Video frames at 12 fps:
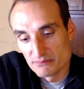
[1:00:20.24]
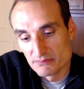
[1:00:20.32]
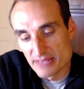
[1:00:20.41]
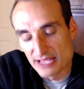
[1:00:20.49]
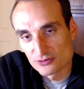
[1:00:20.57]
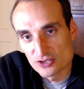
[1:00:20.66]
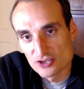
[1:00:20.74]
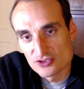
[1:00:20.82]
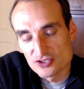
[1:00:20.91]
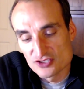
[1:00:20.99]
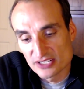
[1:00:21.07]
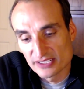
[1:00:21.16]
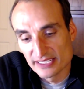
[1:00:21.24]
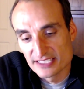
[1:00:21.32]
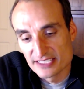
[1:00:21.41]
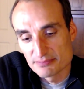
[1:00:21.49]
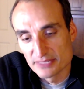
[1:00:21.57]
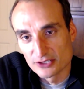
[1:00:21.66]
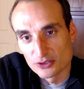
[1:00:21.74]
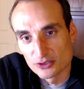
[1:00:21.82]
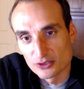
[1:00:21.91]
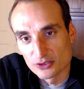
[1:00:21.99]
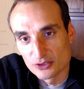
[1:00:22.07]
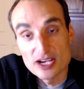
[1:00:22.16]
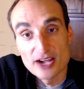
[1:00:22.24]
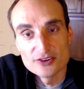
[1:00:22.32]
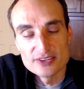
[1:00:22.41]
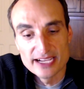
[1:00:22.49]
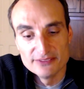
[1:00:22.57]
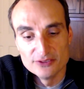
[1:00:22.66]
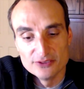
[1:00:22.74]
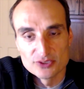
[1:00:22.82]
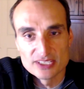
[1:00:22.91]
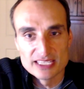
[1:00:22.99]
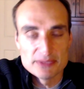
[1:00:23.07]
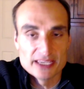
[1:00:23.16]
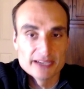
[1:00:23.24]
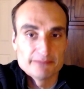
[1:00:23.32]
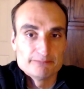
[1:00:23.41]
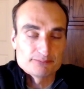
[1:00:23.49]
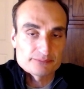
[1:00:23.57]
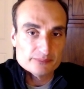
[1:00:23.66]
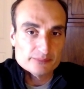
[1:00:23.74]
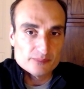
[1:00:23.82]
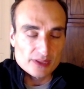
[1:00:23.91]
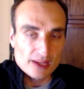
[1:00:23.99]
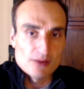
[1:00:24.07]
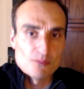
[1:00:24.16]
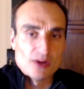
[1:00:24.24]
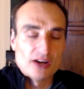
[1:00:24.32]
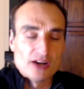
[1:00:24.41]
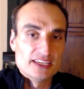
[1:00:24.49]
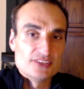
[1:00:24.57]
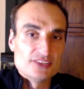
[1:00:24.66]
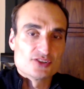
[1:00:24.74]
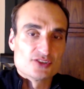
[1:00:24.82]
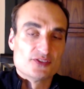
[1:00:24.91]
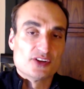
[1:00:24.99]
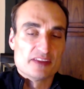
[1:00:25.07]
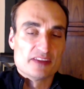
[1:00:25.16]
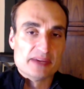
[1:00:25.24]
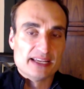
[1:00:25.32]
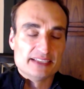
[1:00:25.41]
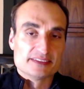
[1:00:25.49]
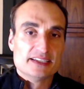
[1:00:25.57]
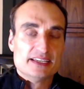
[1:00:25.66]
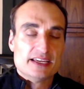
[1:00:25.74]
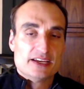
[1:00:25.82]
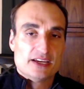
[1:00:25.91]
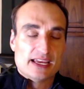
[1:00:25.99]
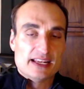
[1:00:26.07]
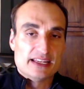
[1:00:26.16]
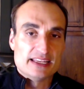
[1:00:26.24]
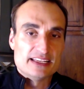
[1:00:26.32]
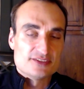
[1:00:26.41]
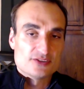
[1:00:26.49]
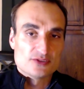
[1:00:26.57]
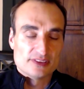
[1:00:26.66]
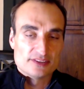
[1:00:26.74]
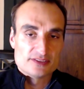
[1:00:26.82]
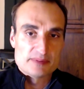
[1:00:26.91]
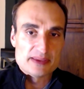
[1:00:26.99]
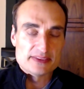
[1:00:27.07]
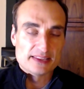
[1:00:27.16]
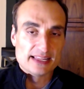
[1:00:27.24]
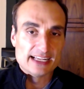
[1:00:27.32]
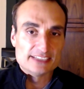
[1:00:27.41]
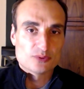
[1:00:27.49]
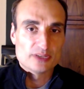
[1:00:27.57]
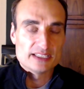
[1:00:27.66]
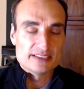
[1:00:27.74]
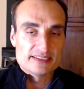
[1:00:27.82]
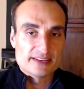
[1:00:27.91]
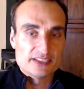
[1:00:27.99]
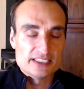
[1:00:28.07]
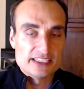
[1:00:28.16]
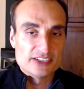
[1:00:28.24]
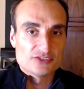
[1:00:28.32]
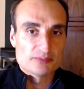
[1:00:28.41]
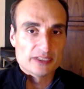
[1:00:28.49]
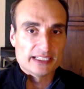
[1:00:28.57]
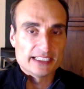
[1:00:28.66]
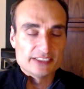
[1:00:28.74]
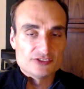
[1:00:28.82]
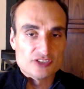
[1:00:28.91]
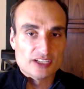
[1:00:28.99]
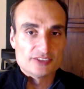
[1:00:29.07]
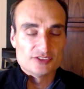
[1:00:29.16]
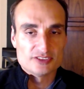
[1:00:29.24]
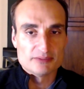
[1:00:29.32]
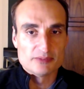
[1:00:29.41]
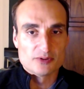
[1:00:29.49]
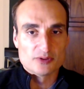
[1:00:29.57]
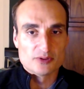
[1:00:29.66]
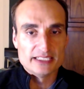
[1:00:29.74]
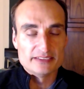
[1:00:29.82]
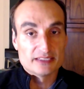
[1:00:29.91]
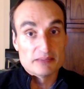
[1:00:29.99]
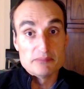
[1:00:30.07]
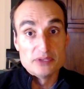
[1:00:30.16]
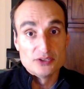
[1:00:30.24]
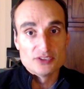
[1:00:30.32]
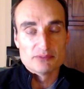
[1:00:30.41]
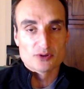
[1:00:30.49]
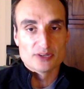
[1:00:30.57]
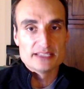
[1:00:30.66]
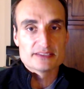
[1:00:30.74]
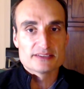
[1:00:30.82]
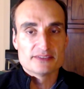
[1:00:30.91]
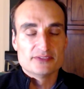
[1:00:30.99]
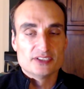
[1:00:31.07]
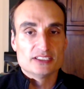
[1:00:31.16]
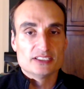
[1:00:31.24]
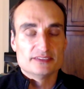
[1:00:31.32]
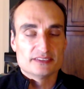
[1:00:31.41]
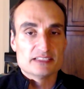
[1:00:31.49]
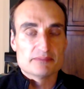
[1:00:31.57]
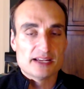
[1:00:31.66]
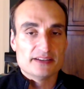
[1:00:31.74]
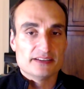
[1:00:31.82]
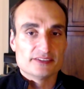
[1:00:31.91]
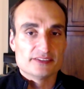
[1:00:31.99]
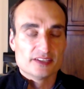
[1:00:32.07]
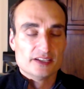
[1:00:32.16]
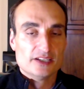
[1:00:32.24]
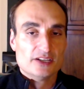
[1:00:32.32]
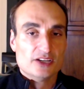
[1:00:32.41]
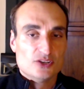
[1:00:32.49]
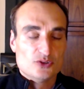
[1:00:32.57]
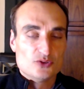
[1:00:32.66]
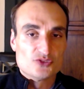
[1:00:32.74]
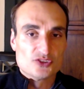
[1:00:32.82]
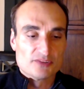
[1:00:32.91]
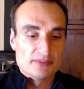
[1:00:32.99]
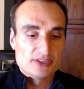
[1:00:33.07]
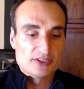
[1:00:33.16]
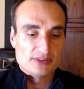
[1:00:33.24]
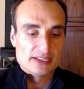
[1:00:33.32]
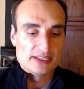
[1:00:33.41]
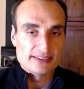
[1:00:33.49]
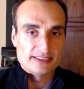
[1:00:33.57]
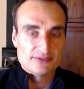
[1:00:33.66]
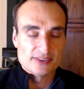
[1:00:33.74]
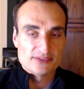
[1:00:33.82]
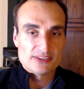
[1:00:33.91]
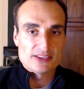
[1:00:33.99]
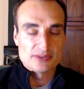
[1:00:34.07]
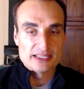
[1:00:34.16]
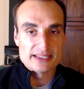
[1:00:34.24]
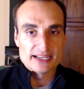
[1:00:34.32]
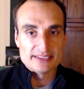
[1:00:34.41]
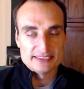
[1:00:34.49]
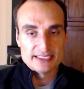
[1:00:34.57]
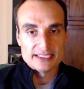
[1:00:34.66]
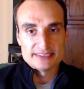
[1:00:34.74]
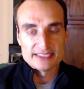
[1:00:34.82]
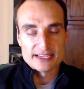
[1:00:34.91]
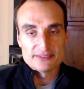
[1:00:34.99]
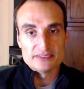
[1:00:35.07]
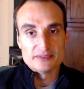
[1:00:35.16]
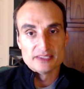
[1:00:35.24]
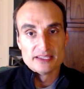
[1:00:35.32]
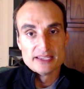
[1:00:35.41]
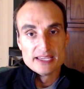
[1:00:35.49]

Master Sergeant Jerry Insminger, whose daughter died of leukemia while he served on the base, and he spent the last 27 years bringing justice to Marines, the million Marines, civilians, and dependents who served between 1953 and 1987.